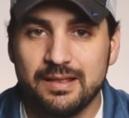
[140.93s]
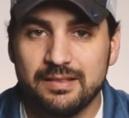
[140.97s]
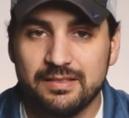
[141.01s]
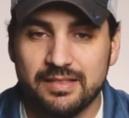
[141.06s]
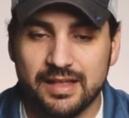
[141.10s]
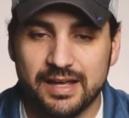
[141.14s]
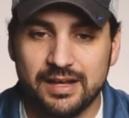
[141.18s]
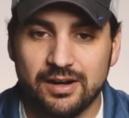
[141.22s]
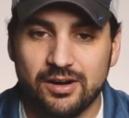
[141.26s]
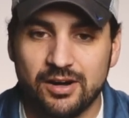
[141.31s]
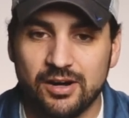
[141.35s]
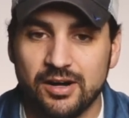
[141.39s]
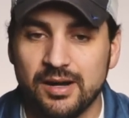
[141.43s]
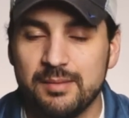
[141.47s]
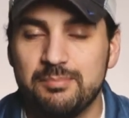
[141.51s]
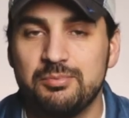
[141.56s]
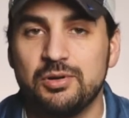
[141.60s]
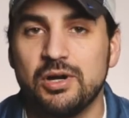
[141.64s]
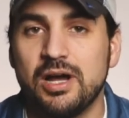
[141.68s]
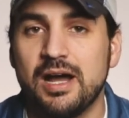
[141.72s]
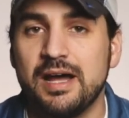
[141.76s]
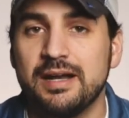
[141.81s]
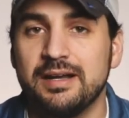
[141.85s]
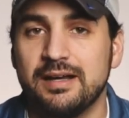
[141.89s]
They are a
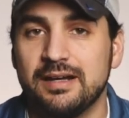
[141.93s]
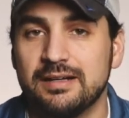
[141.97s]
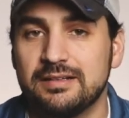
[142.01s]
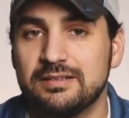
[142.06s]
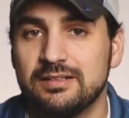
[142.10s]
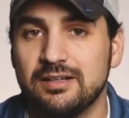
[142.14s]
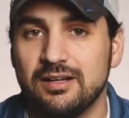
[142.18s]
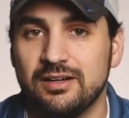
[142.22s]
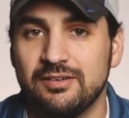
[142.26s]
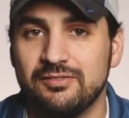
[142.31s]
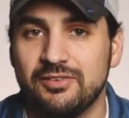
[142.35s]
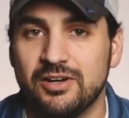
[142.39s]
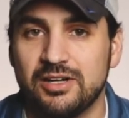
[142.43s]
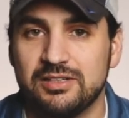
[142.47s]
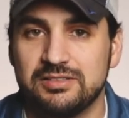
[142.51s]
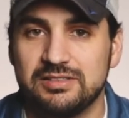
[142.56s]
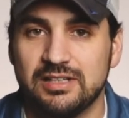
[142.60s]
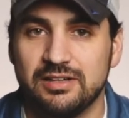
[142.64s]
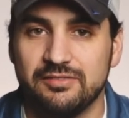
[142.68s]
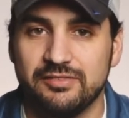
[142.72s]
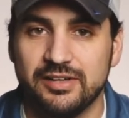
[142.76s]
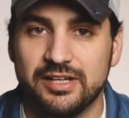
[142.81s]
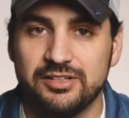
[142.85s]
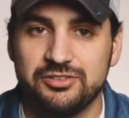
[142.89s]
product of our
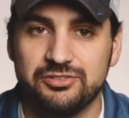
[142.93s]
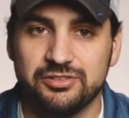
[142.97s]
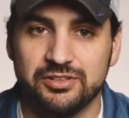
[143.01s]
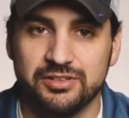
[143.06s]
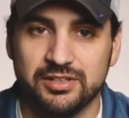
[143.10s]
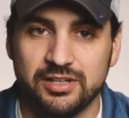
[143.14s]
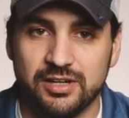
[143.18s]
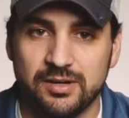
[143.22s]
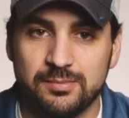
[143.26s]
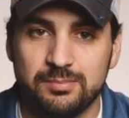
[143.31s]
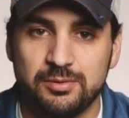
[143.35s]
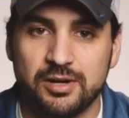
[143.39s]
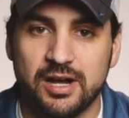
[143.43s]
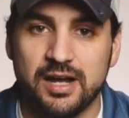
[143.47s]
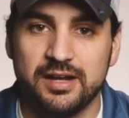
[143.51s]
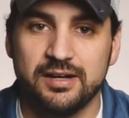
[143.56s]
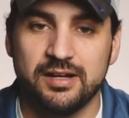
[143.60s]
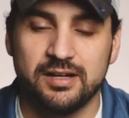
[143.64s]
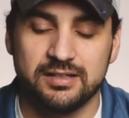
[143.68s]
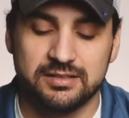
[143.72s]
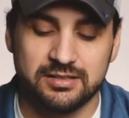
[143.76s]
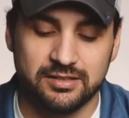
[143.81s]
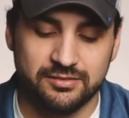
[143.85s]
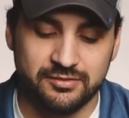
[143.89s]
salvation. They're a
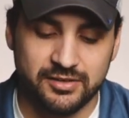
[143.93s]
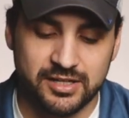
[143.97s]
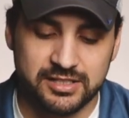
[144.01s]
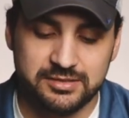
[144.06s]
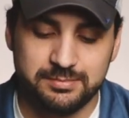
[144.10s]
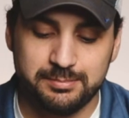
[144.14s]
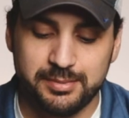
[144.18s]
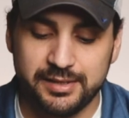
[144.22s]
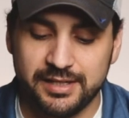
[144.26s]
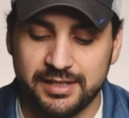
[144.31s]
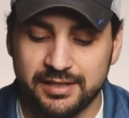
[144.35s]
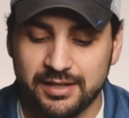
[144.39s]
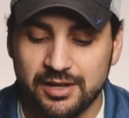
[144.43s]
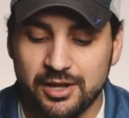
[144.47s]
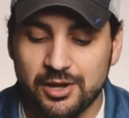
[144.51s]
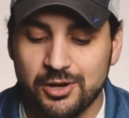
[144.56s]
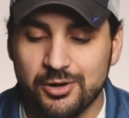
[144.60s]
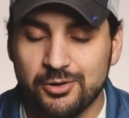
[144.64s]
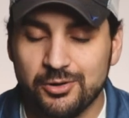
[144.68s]
product of us being